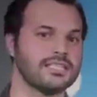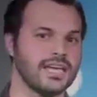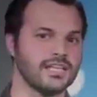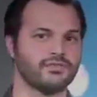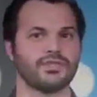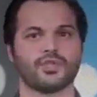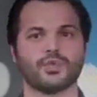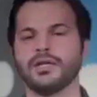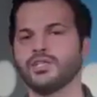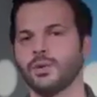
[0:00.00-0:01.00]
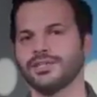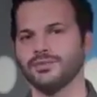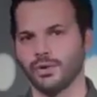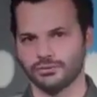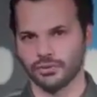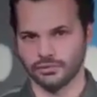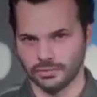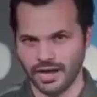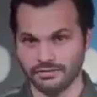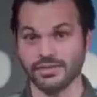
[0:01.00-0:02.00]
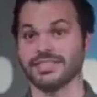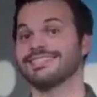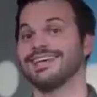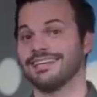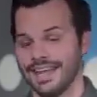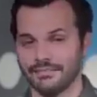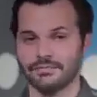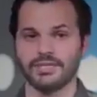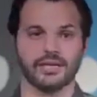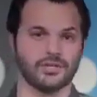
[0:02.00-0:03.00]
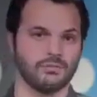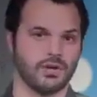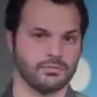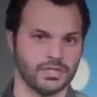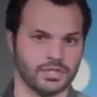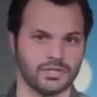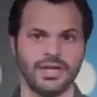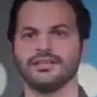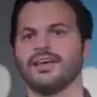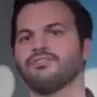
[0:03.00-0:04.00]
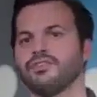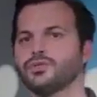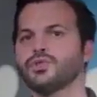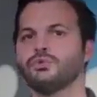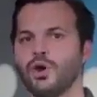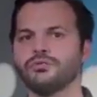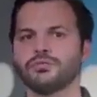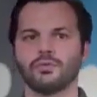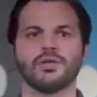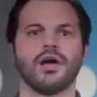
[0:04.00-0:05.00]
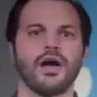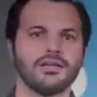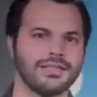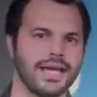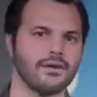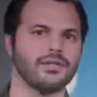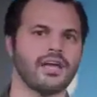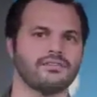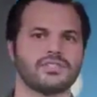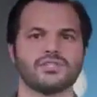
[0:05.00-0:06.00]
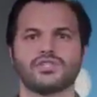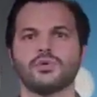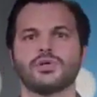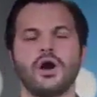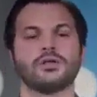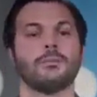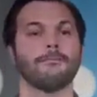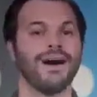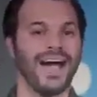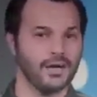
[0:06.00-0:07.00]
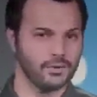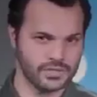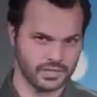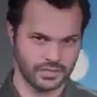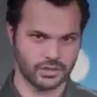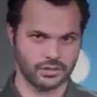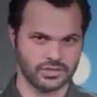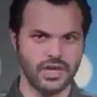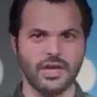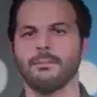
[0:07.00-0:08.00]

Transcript: the stage for the 2020 rover arrival in the second half of the ExoMars mission. That future rover will hunt down life's so-called biosignatures.